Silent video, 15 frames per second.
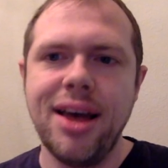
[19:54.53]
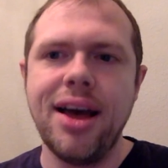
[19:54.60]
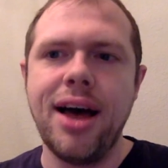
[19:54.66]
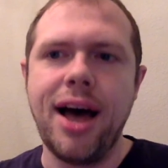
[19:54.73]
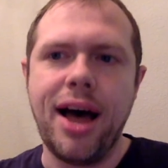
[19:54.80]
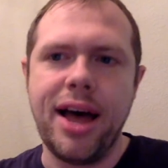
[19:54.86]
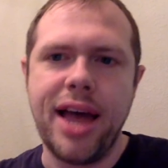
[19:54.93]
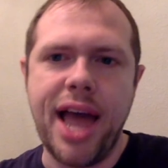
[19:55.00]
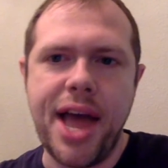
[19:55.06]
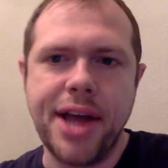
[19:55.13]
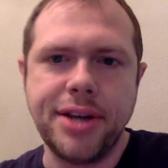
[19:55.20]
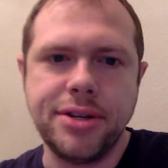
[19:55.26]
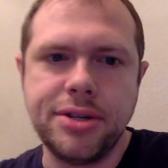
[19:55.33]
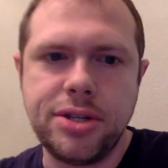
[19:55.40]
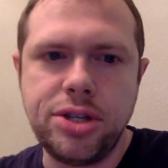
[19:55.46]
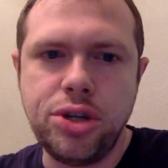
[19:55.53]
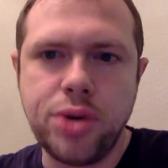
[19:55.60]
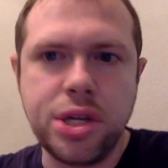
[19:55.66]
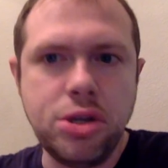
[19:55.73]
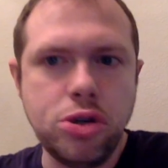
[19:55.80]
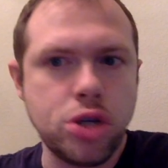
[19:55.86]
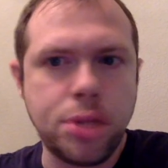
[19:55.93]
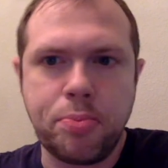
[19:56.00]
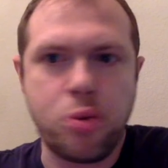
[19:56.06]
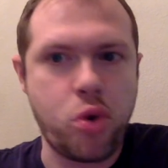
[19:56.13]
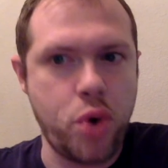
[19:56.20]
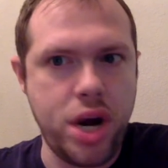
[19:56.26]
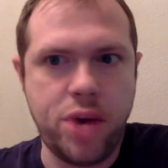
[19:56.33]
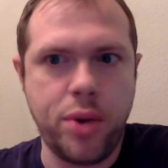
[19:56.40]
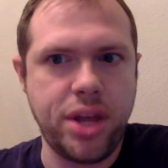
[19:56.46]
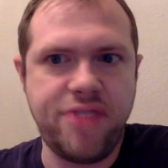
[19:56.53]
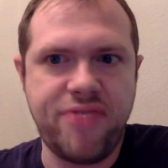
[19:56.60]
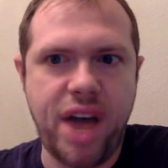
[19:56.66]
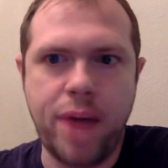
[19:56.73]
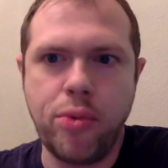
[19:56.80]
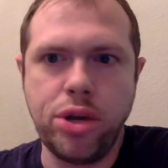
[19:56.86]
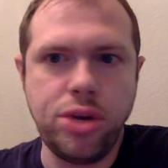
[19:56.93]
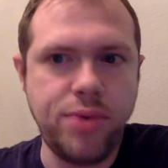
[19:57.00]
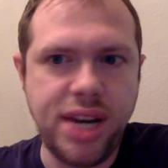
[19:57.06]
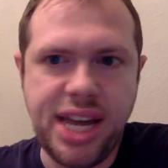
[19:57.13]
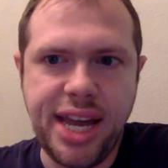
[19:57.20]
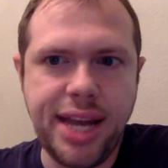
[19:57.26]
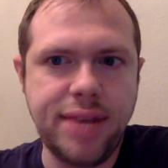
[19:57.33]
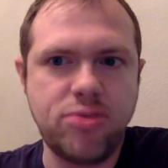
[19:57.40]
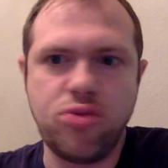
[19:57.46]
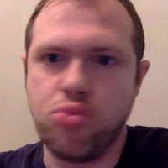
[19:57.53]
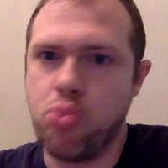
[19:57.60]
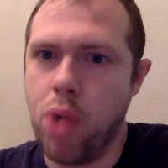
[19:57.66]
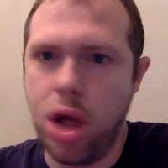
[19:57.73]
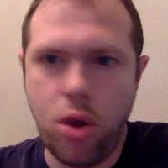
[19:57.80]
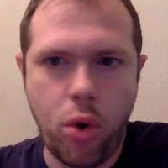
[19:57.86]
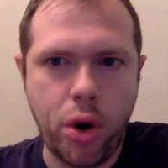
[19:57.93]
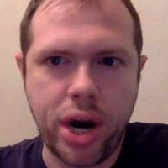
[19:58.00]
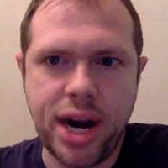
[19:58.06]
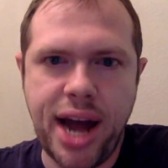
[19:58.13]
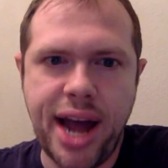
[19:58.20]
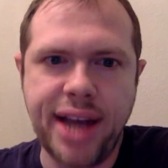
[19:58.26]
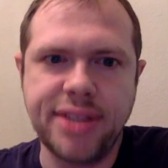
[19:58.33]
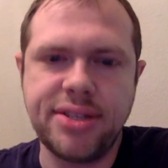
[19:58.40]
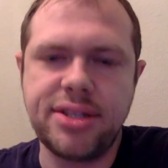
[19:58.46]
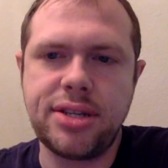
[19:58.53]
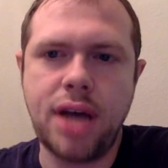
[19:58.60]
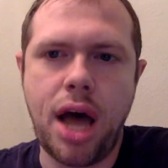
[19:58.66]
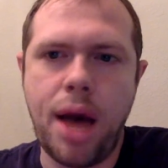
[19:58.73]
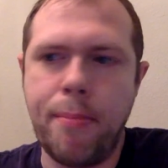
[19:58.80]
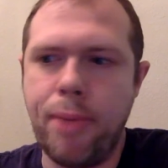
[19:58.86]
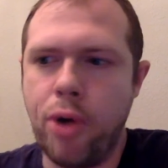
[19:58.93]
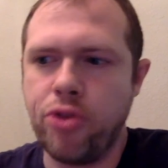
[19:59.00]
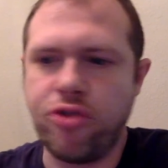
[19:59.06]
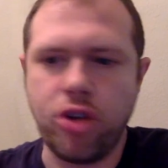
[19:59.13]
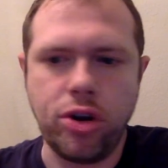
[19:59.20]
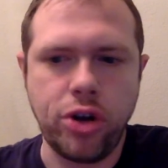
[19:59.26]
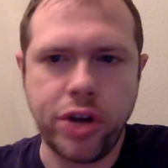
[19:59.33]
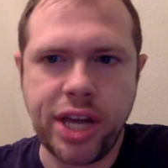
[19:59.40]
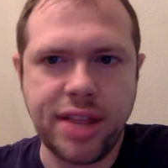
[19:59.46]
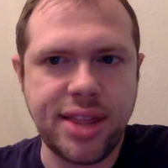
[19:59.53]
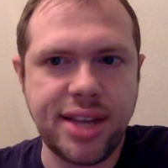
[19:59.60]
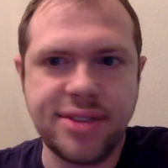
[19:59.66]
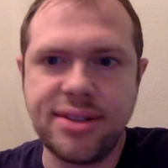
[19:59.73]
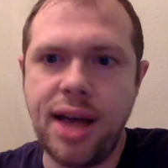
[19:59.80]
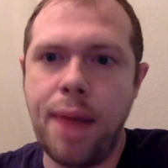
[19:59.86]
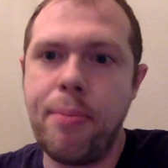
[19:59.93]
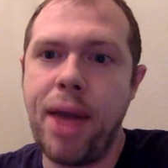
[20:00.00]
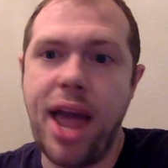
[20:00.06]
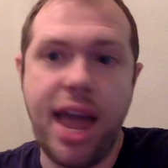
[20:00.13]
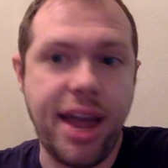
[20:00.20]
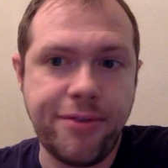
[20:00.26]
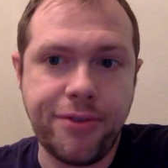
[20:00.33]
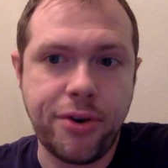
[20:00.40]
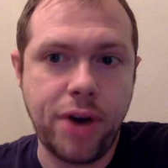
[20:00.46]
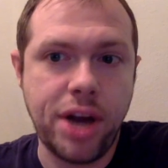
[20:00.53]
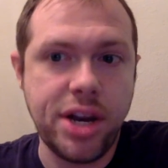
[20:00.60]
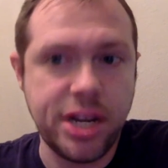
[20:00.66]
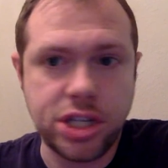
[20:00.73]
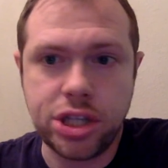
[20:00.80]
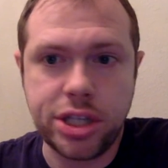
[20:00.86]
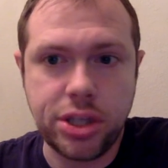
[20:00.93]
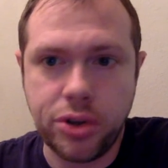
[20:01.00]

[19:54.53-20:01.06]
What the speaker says: And you can usually pretty quickly find what you need, well organized, both for looking things up and for initially